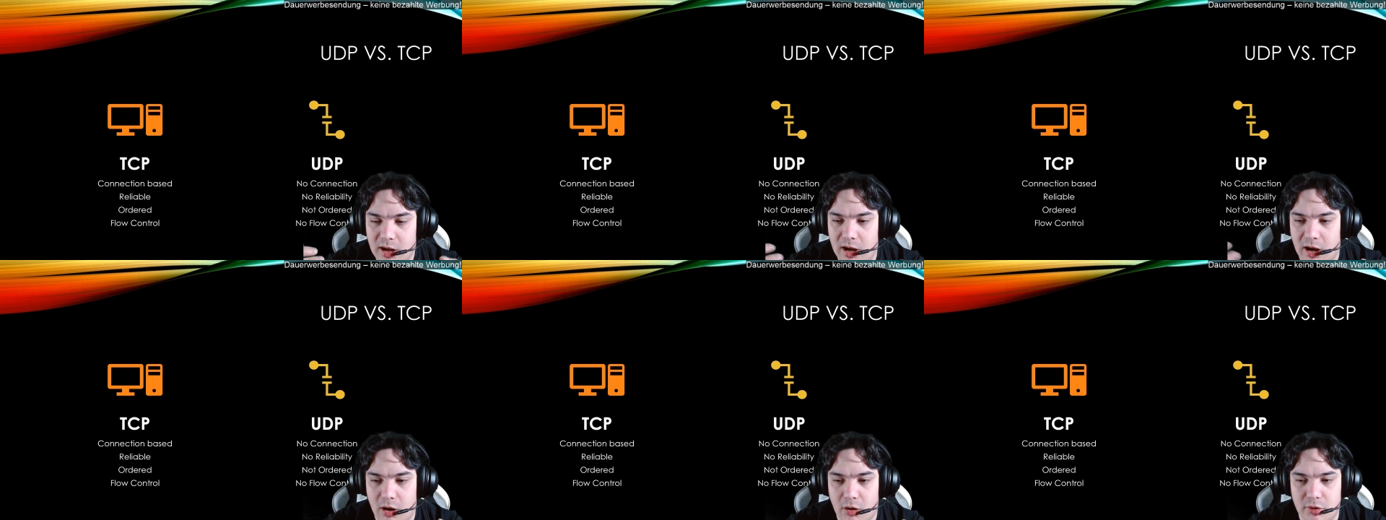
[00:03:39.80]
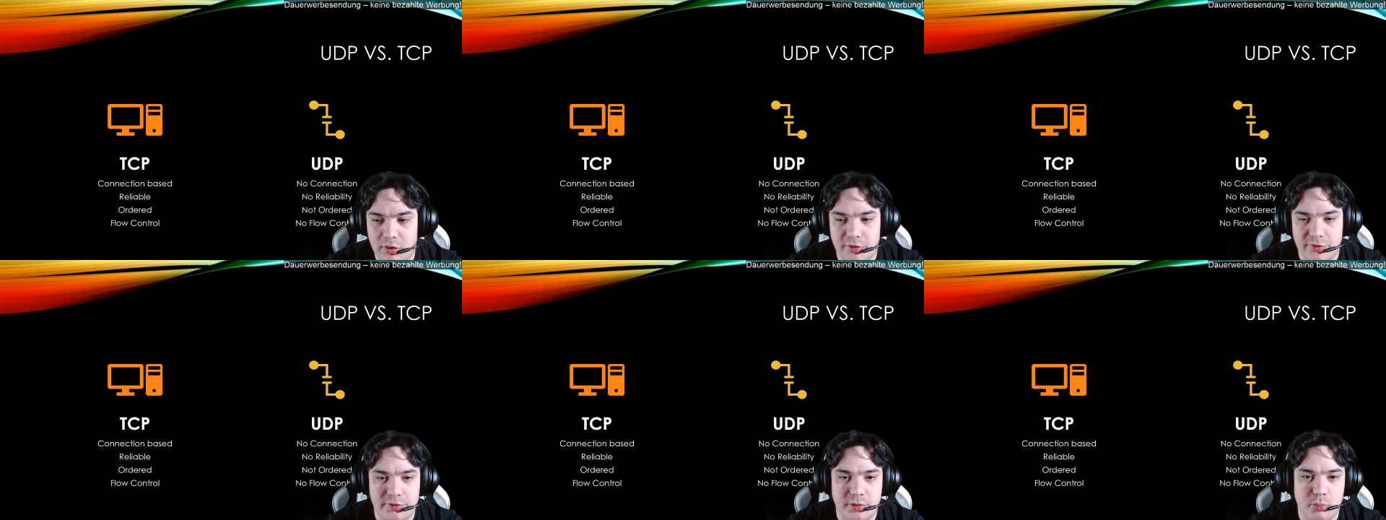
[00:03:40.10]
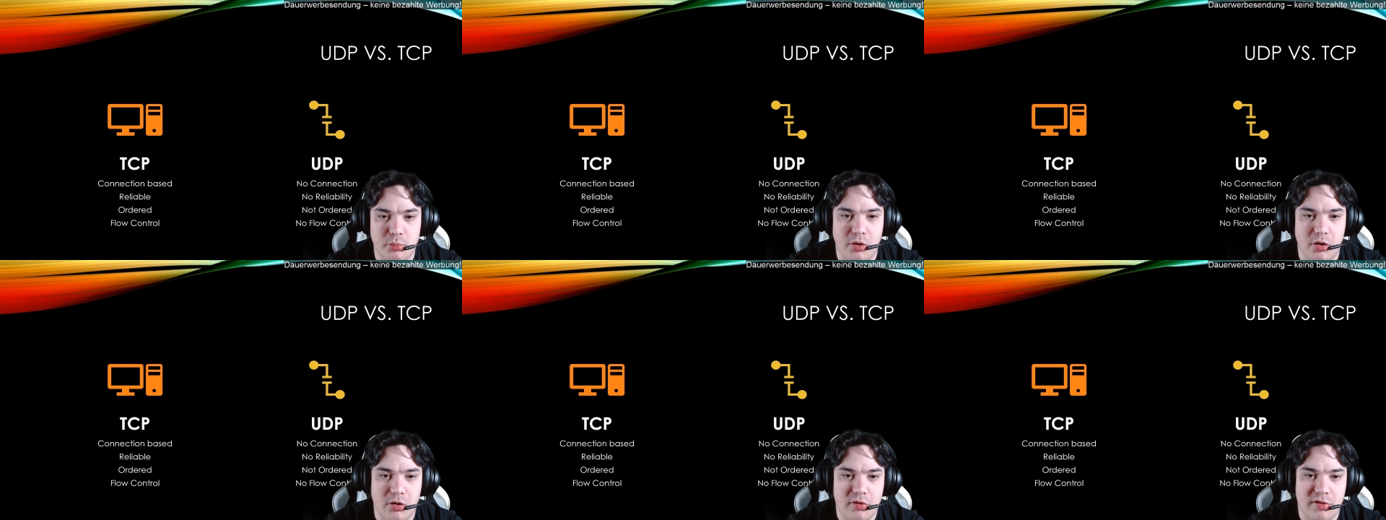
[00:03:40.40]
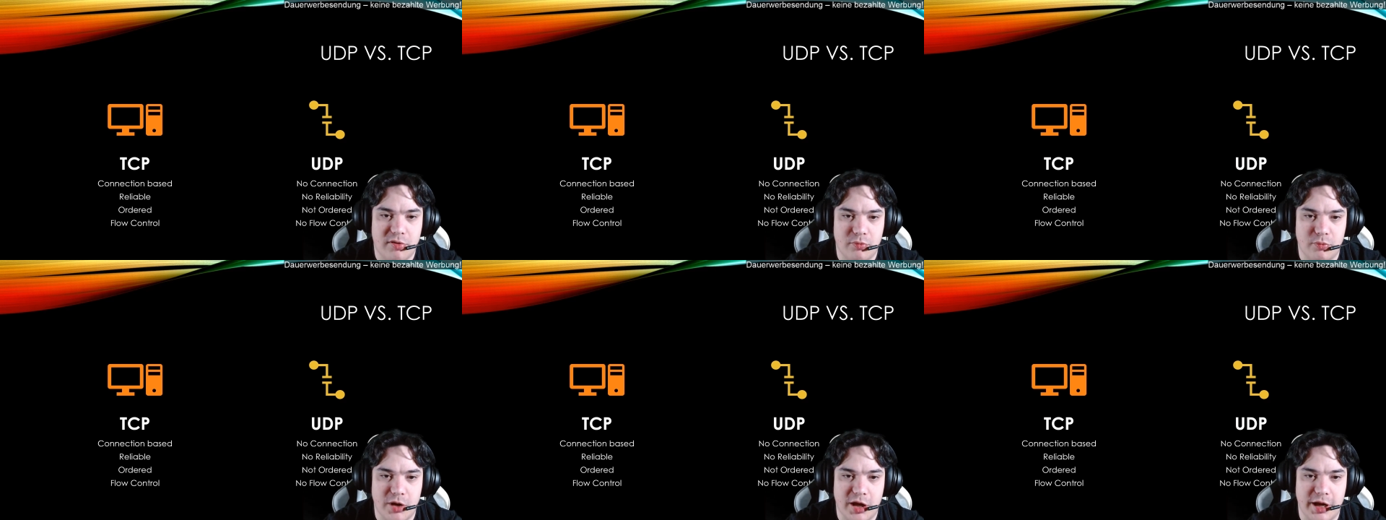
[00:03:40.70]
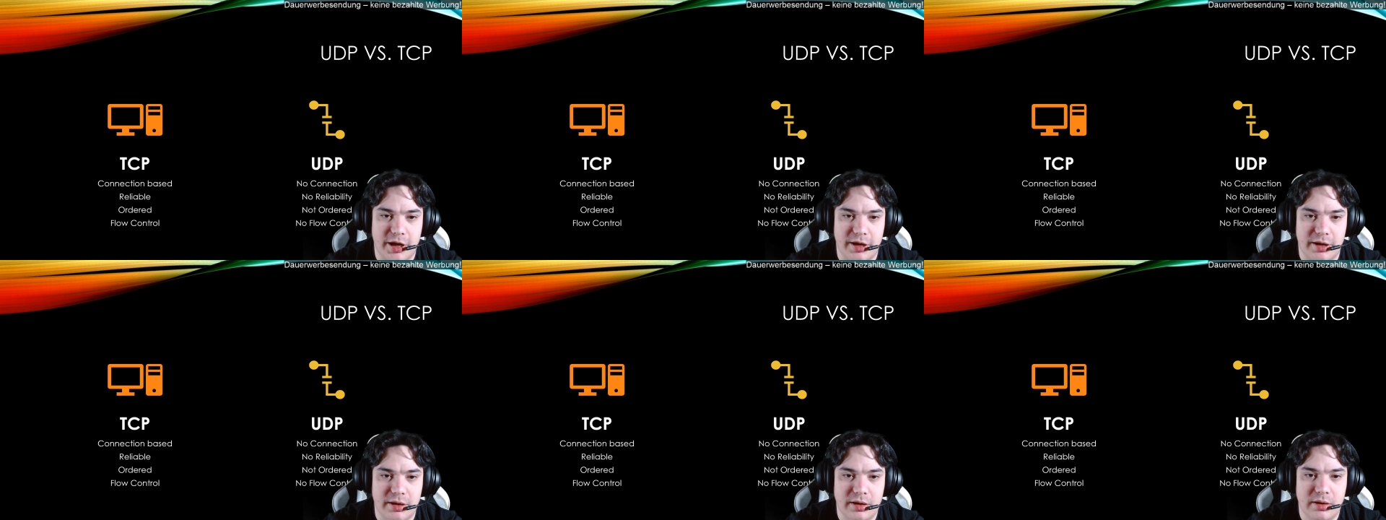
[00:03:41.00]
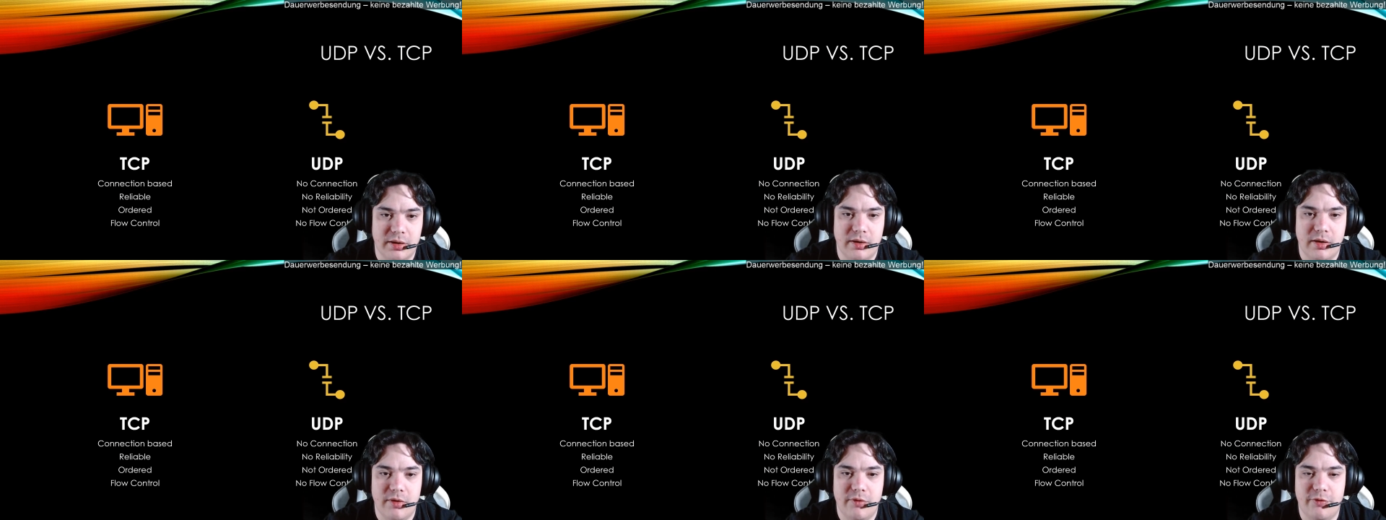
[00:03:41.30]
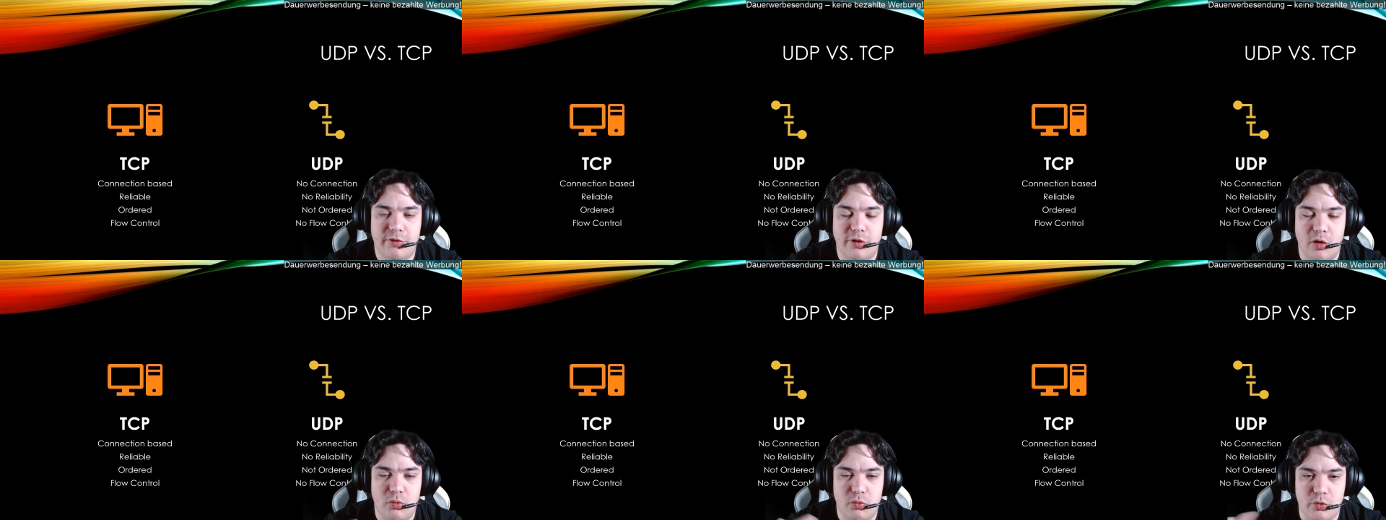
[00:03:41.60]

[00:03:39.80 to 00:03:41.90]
out of the box way for